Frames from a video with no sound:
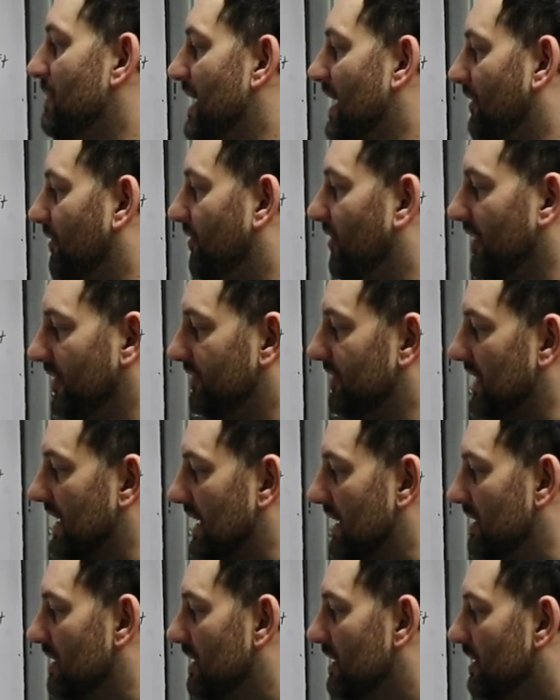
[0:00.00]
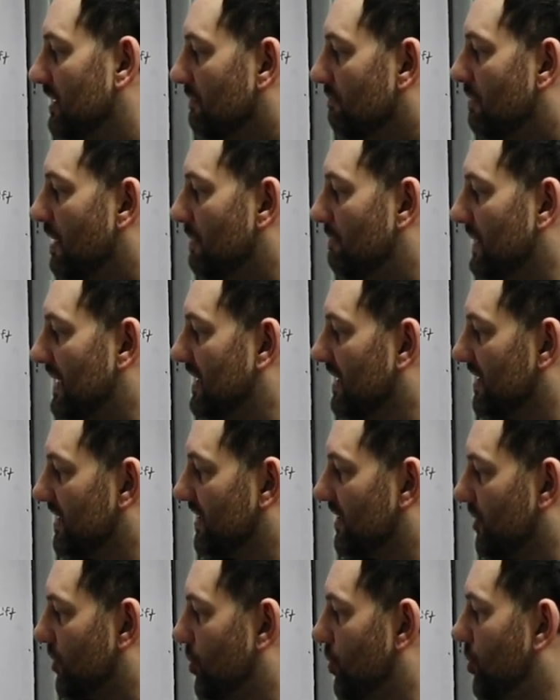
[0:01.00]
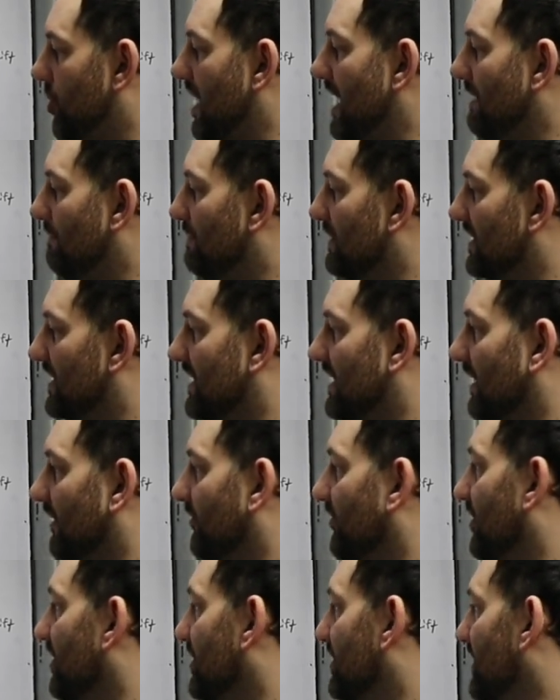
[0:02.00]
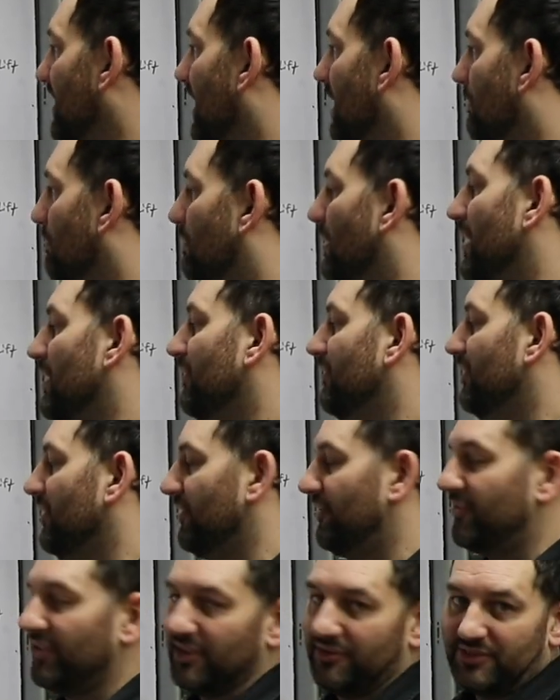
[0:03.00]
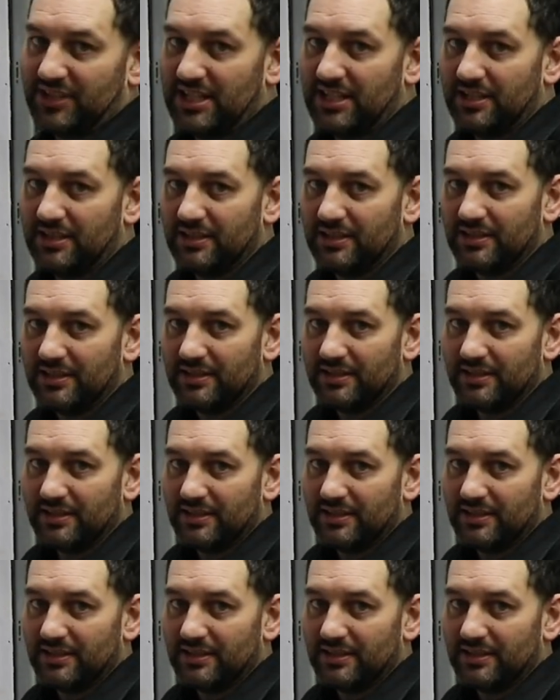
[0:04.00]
at 50, but because the shape is different above 50,